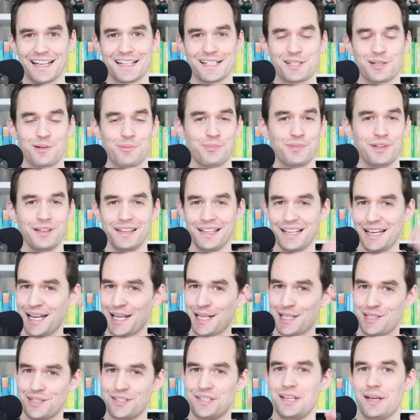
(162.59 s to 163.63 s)
as something that
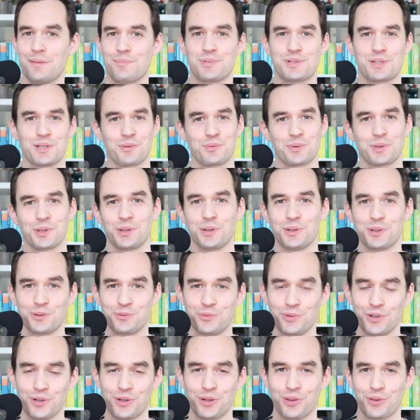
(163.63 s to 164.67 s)
has steps that we're going to
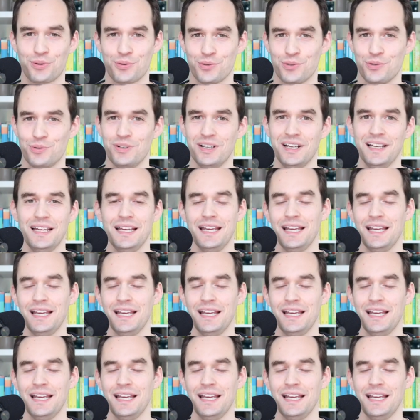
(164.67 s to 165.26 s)
work through.